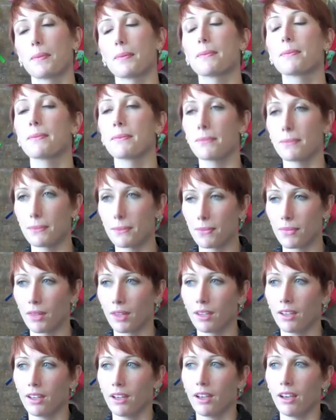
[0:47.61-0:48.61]

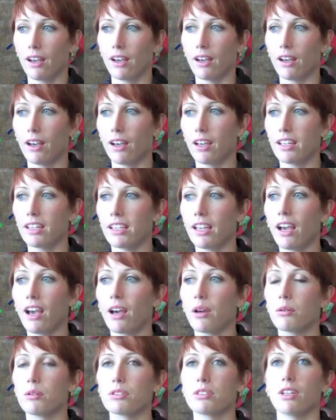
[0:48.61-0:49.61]
Mm-hmm. Yeah,
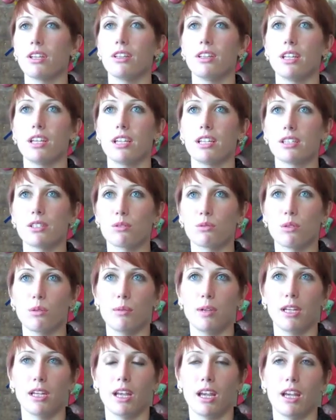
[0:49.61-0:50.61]
I was on the
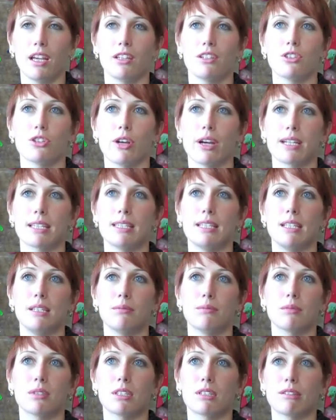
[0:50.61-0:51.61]
swimming and track
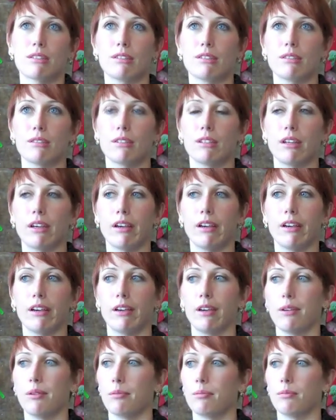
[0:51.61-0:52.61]
teams
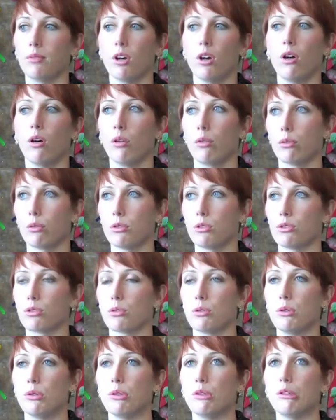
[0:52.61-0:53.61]
all through
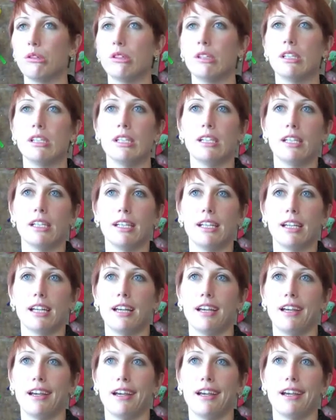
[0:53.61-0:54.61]
school,
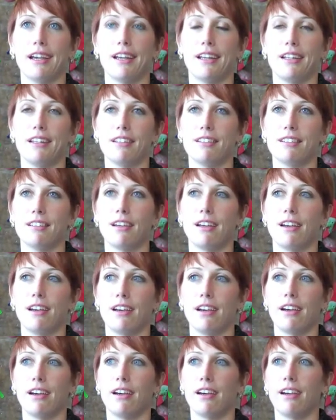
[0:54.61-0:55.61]

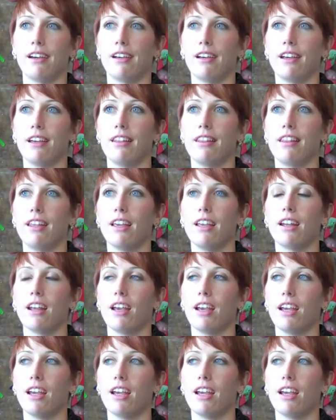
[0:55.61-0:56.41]
and then